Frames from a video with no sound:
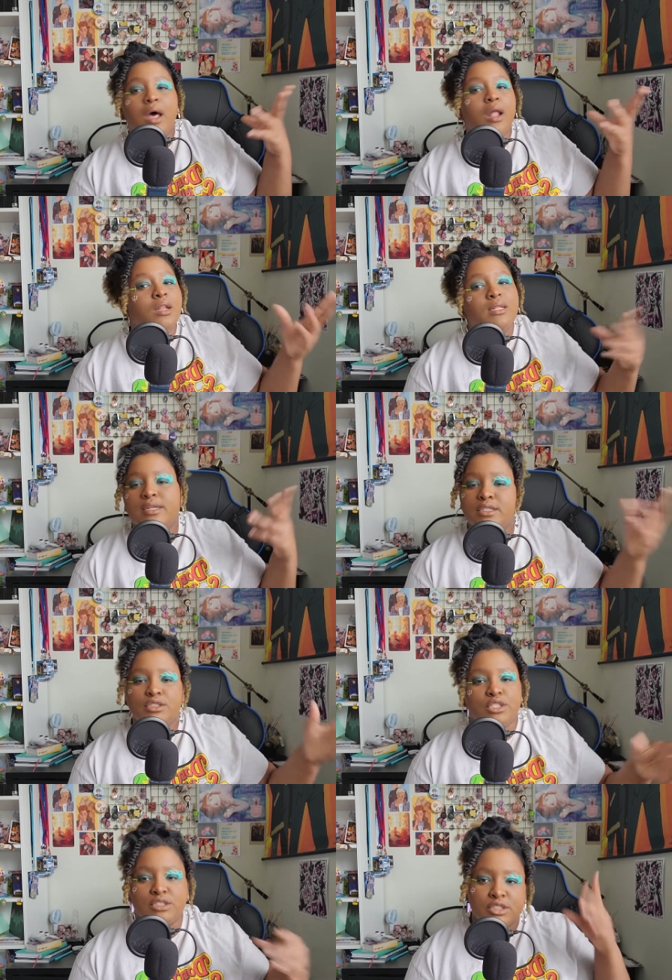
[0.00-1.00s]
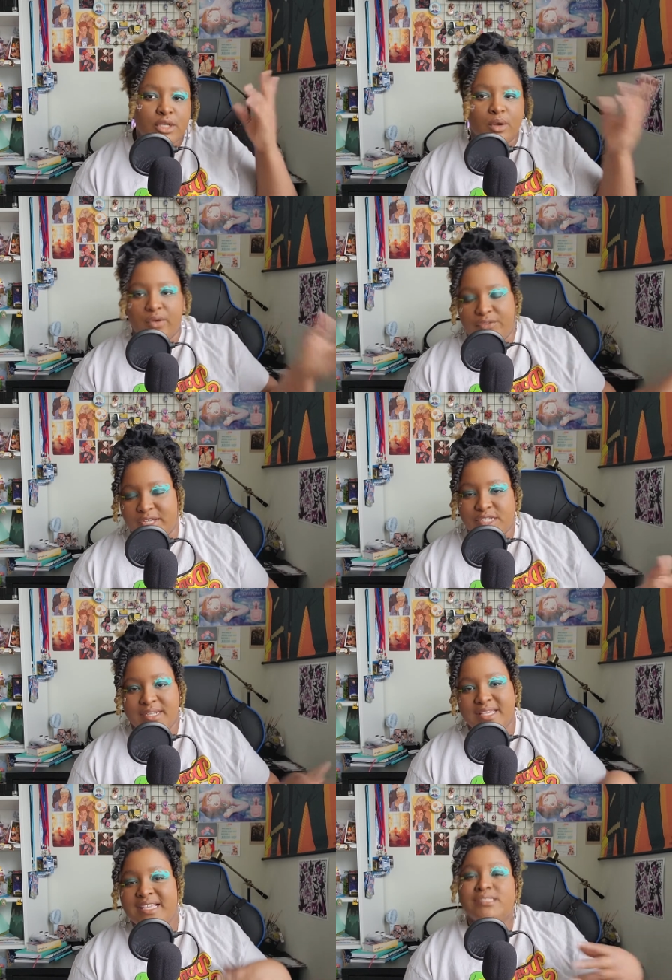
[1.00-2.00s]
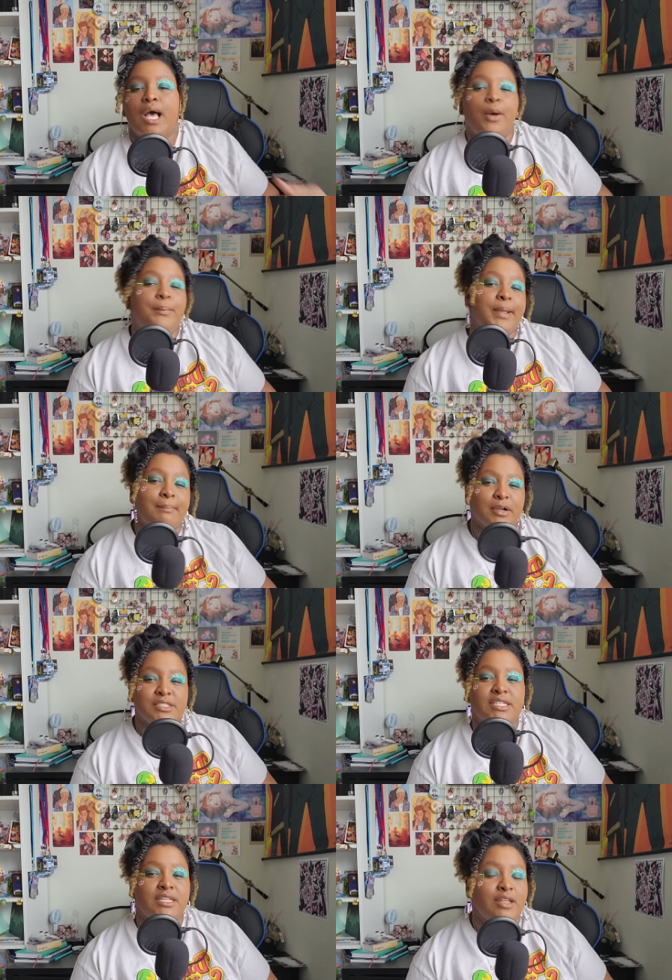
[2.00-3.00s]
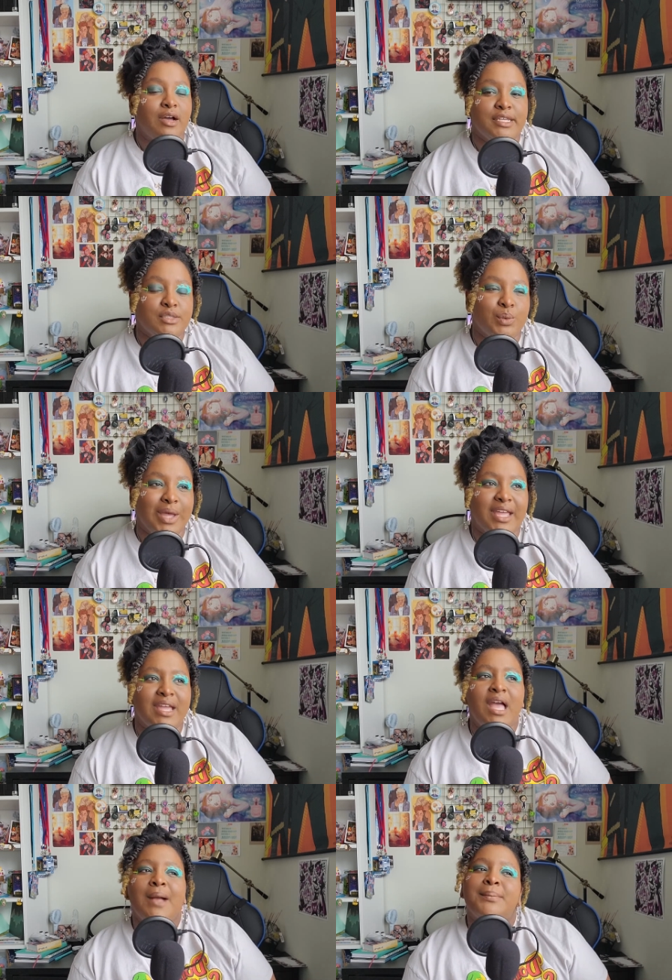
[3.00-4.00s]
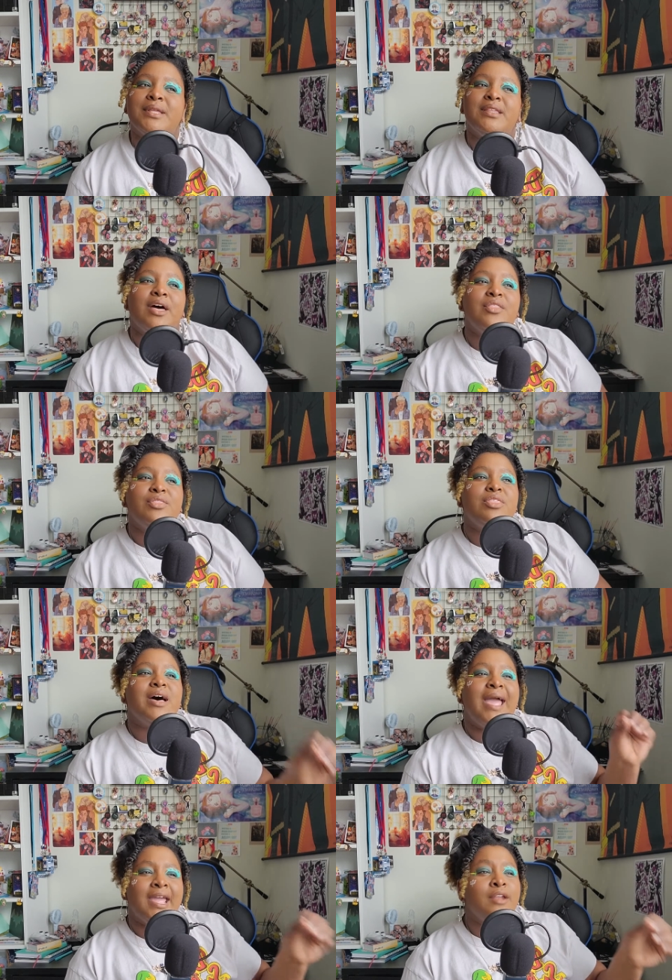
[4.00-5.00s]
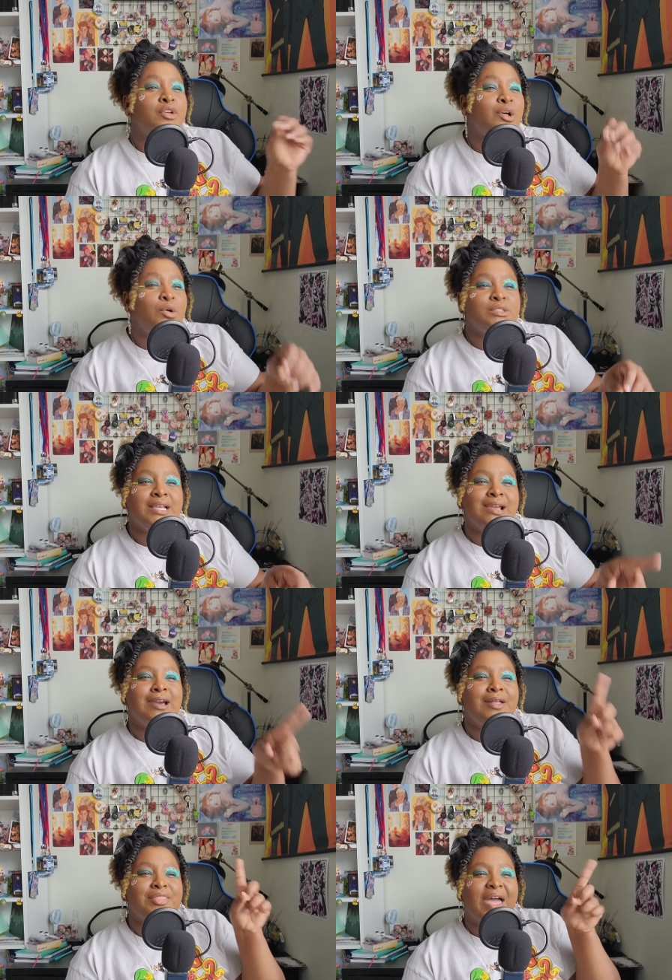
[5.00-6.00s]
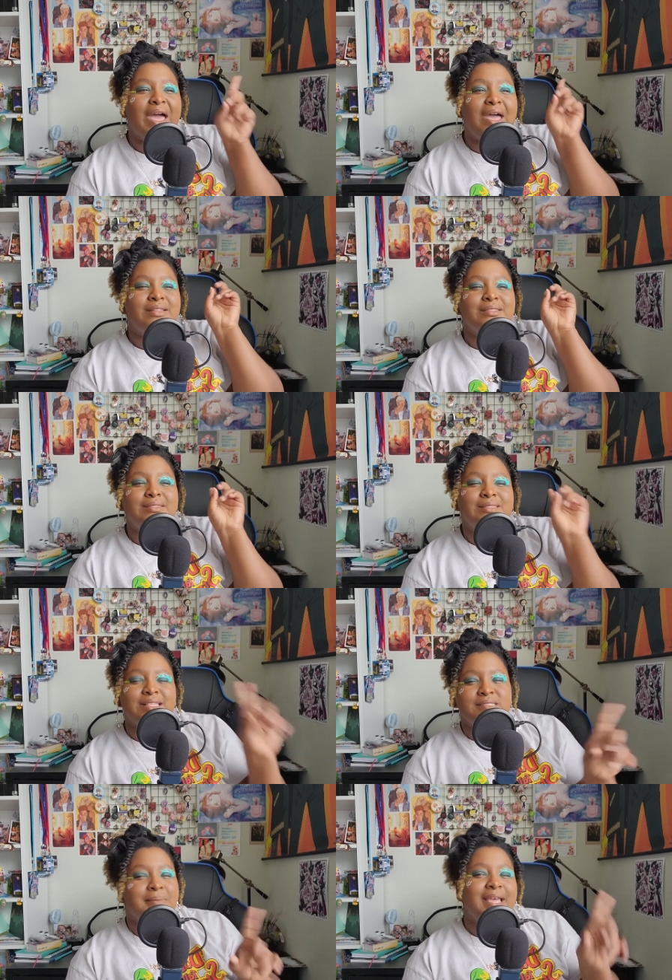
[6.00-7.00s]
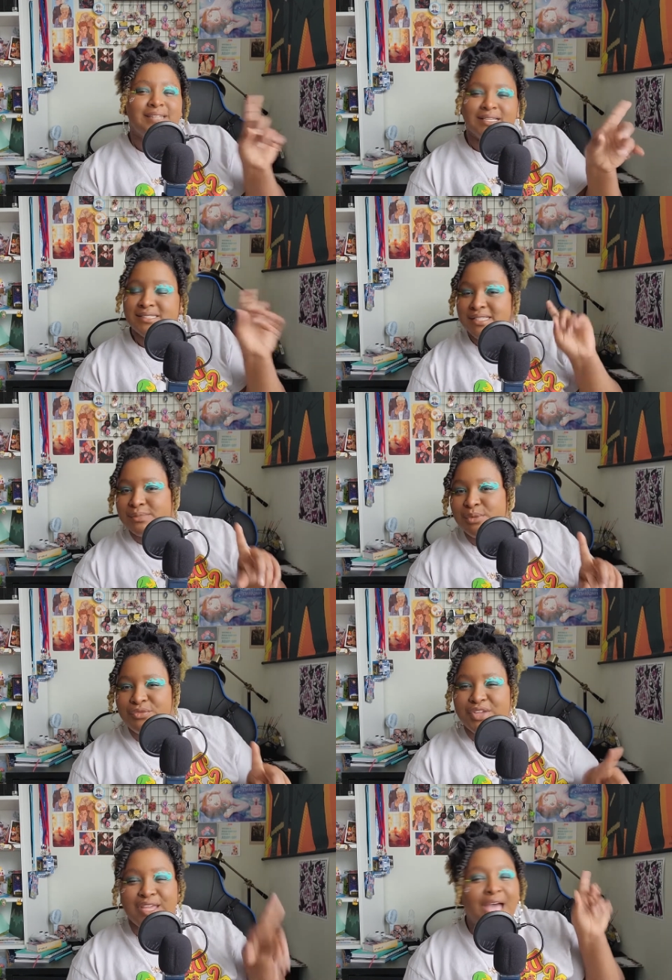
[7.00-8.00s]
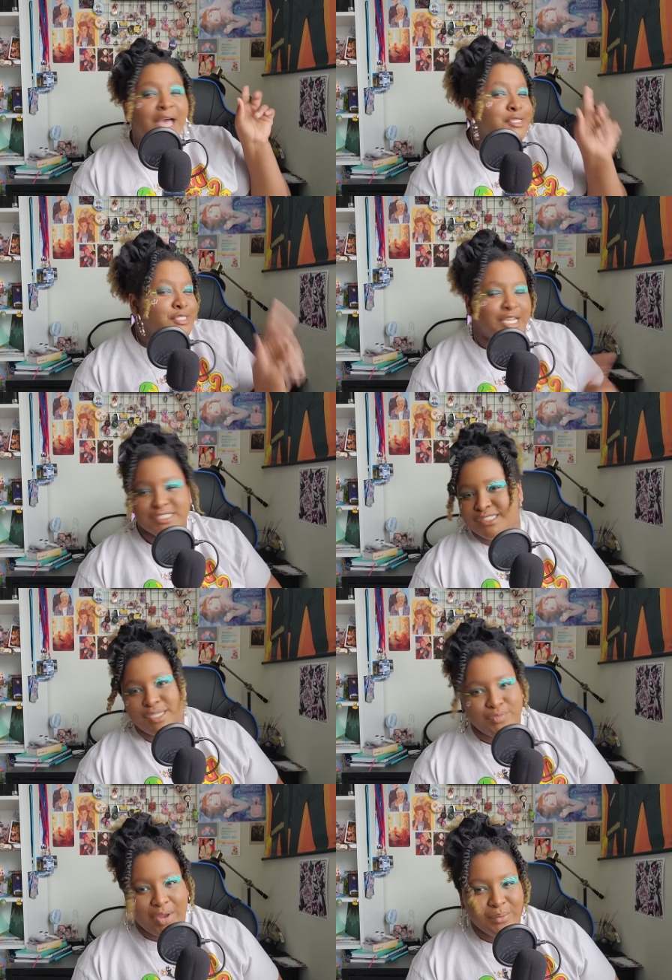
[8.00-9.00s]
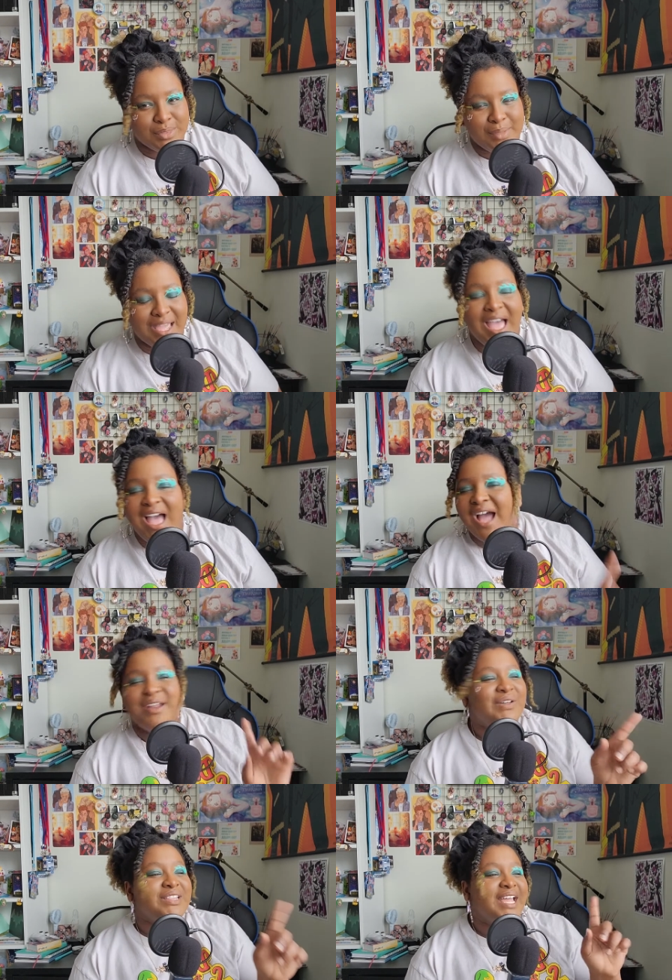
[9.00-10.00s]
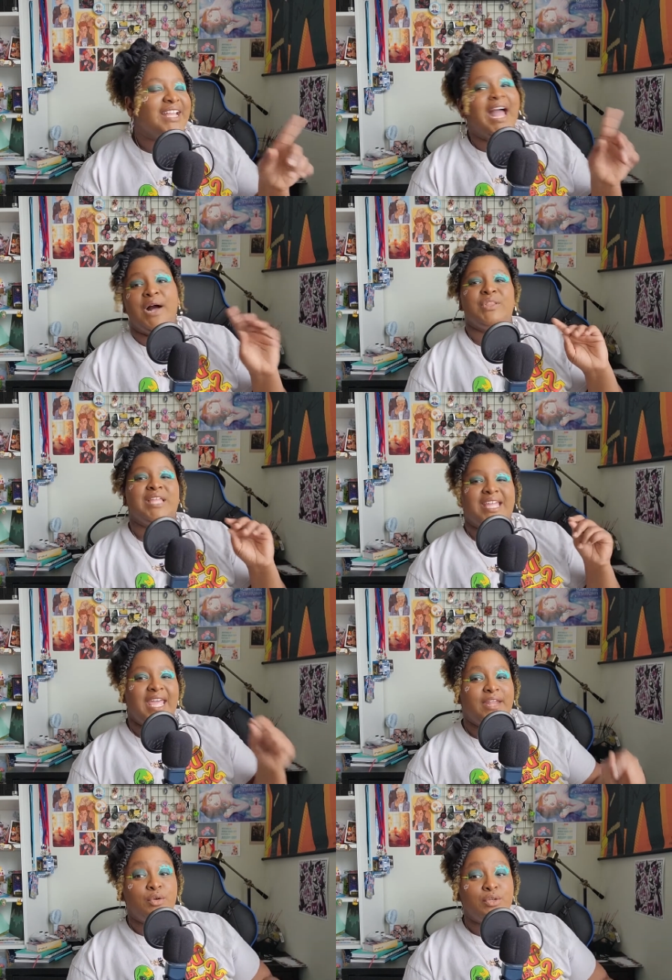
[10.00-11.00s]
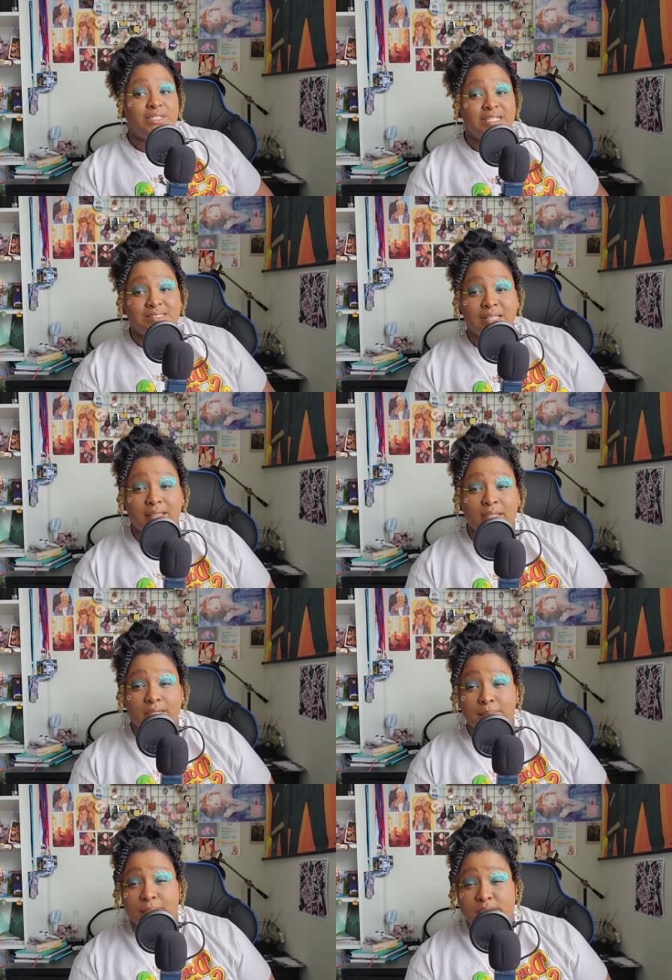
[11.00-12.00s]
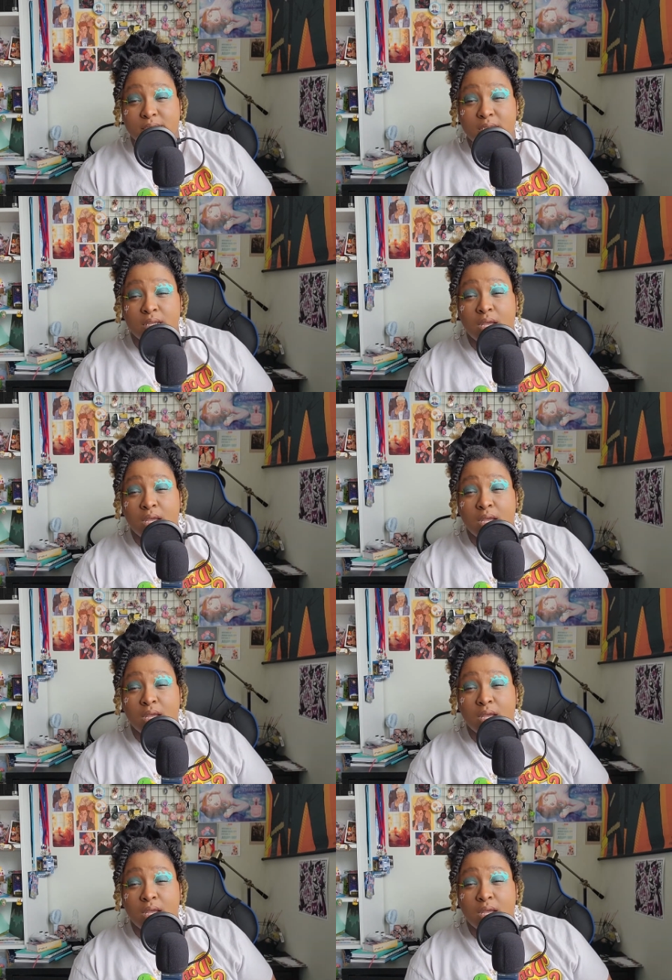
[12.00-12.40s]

a little to zero affection. He is helping Percy along his way, but the hand holding that this man does in this movie doesn't sit right with me. I don't like how like hand holding he's like literally, Percy,